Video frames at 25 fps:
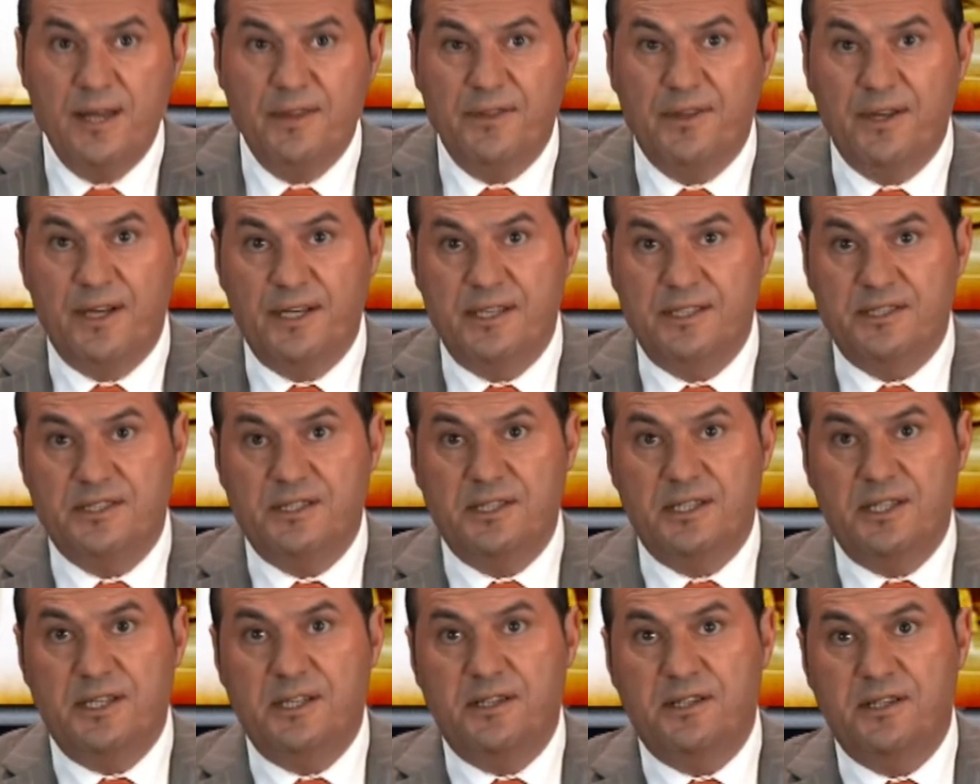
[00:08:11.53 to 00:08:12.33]
There's
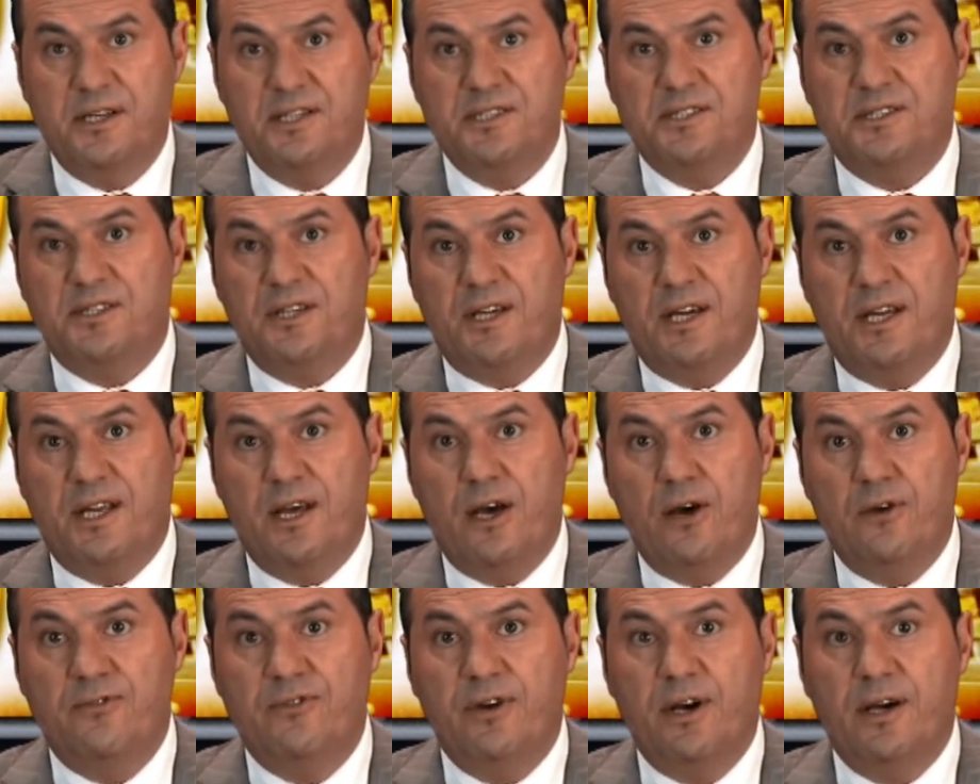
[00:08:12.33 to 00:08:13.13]
the test to get
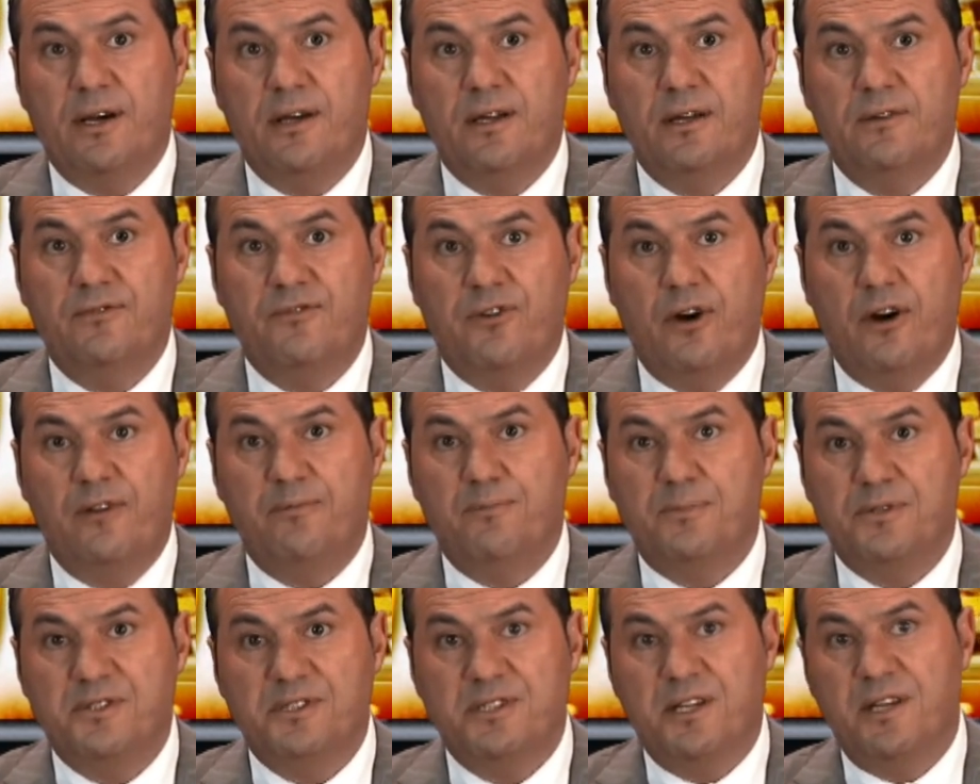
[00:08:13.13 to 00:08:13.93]
over,
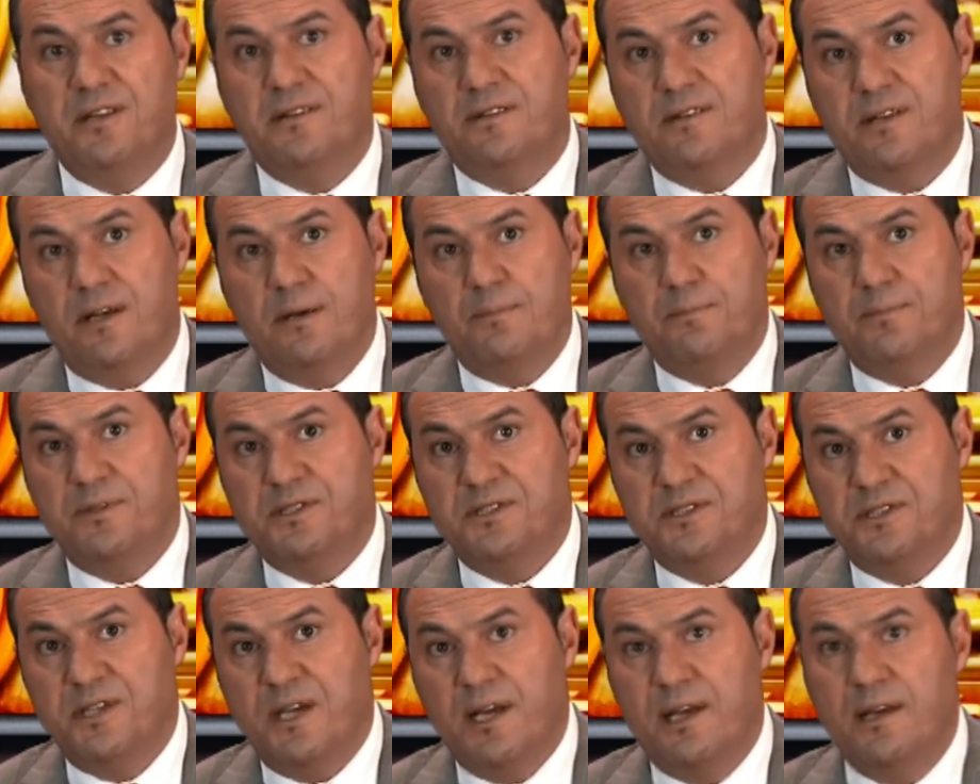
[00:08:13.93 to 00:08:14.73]
5%,
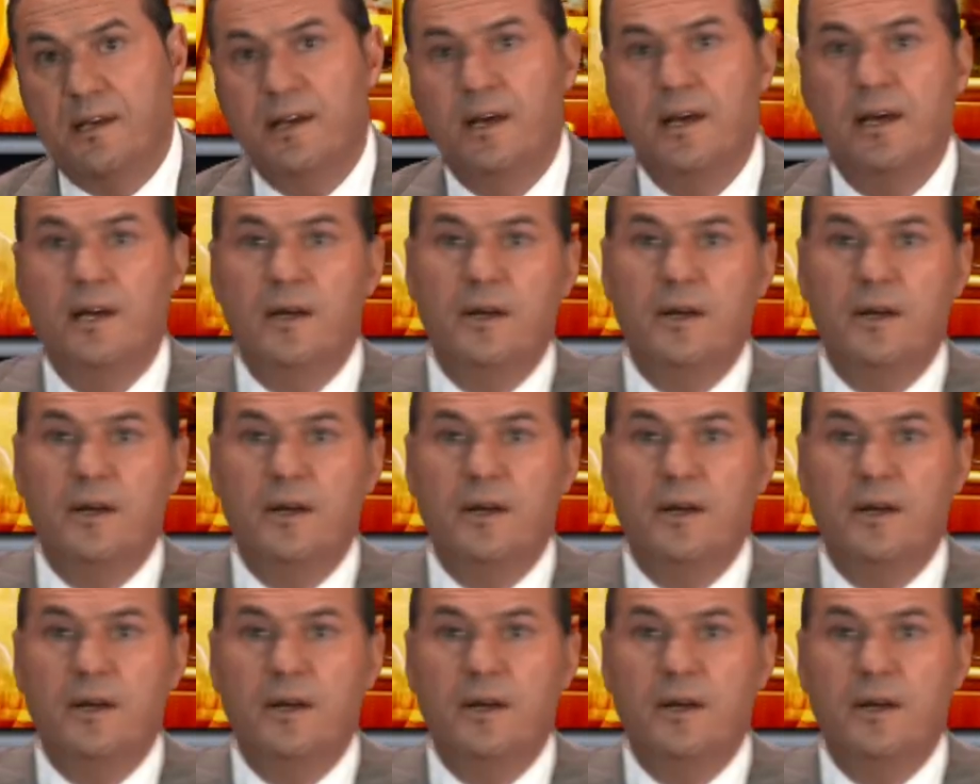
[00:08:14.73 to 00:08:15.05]
10%,